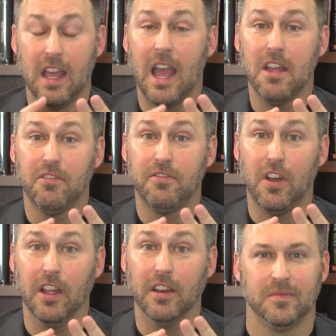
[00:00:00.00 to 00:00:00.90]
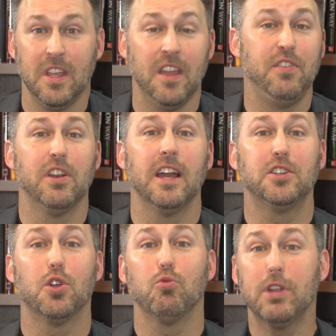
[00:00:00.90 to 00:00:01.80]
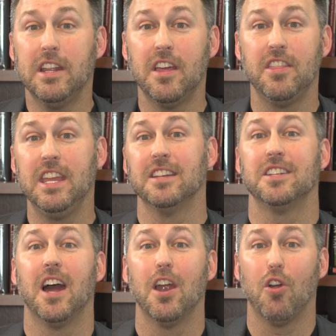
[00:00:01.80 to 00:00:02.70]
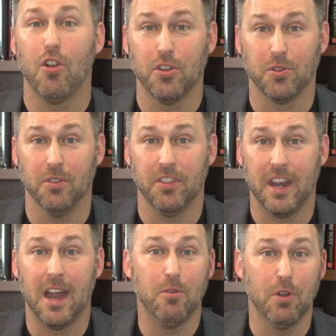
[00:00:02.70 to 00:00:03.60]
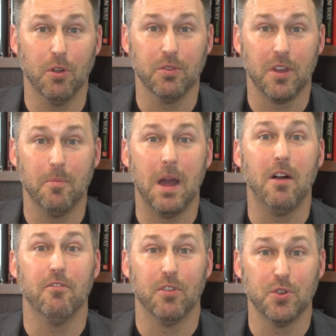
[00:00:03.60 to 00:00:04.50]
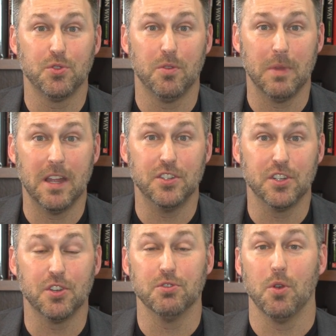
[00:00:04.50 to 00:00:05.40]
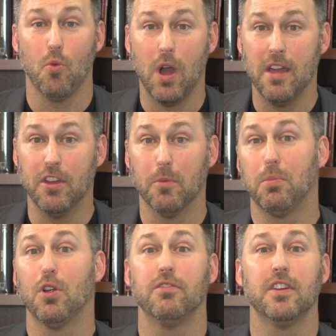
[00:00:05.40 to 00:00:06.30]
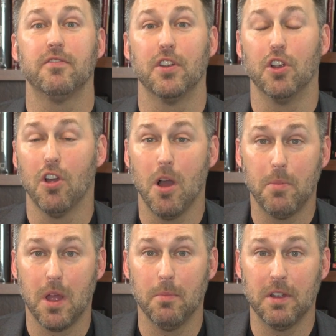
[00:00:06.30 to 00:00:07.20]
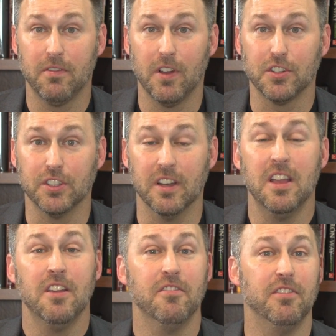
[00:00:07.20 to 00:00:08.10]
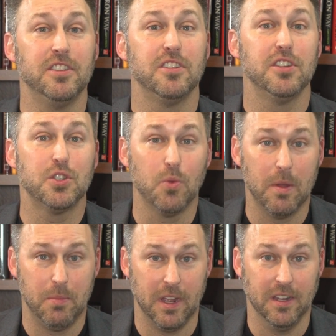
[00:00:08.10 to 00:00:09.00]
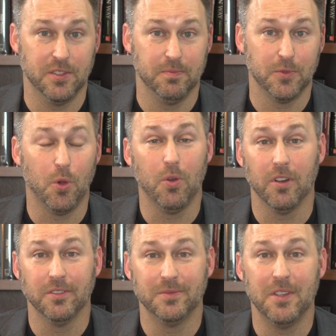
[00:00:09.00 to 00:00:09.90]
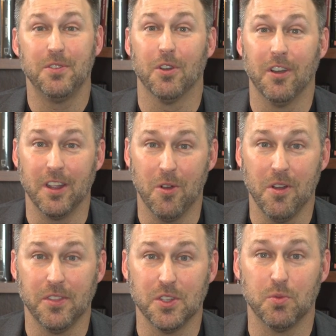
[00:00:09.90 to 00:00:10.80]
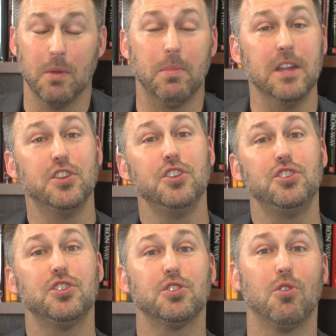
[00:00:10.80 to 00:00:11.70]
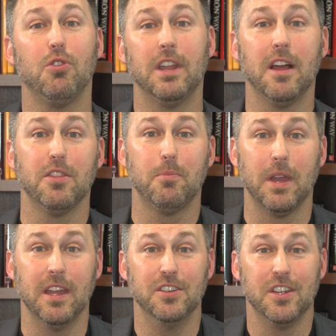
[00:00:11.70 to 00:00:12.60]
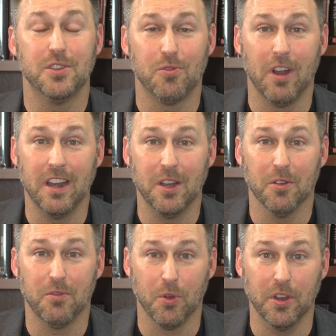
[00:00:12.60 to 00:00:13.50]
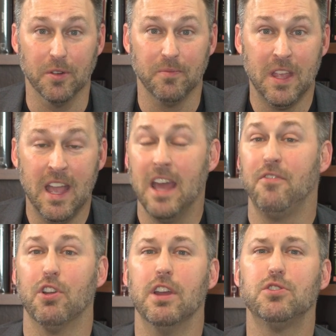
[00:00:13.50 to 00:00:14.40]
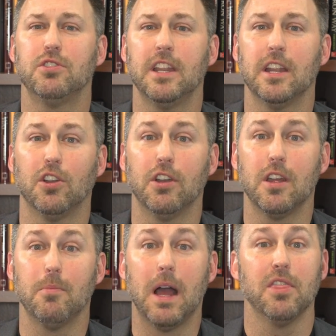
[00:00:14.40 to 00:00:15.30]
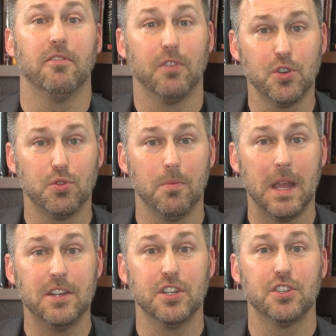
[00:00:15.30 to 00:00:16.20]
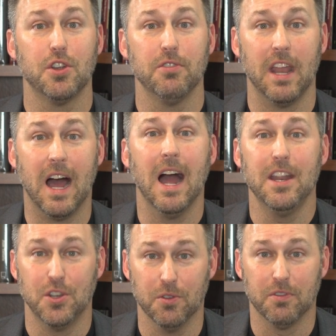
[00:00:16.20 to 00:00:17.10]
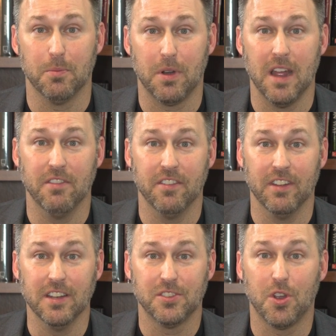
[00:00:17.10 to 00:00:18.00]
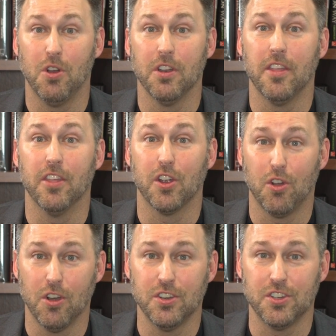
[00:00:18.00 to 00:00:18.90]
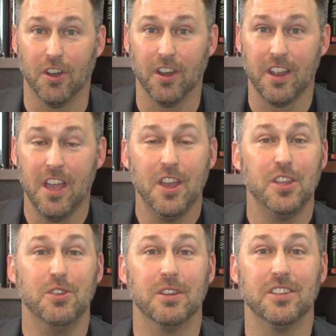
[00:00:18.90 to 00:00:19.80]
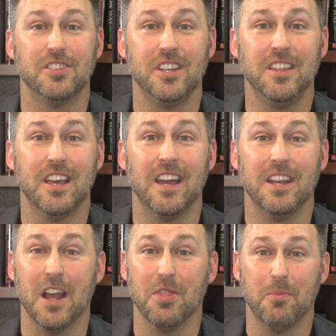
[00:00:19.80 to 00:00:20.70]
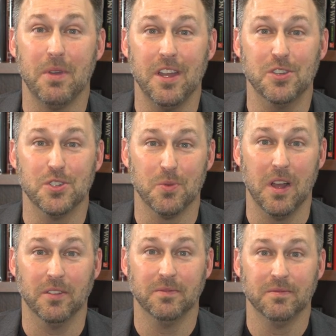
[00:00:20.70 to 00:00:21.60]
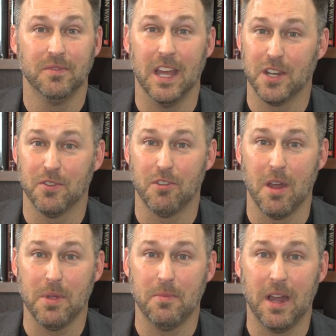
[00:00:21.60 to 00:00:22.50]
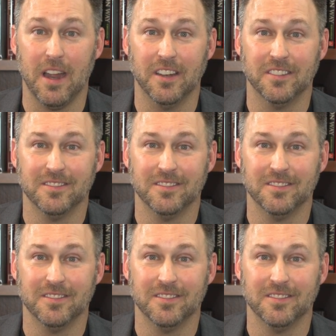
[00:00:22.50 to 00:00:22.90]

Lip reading: and fun. If you'd like to read the entire article that I wrote about virtual magic shows and why they're perfect for your upcoming function, visit this webpage. Or if you're already on this webpage, just scroll down the page. It's right here for you. And if you're interested in learning about the virtual magic show that I do for private events called The Card Shark, you can see that down the page as well. Thanks for dropping by.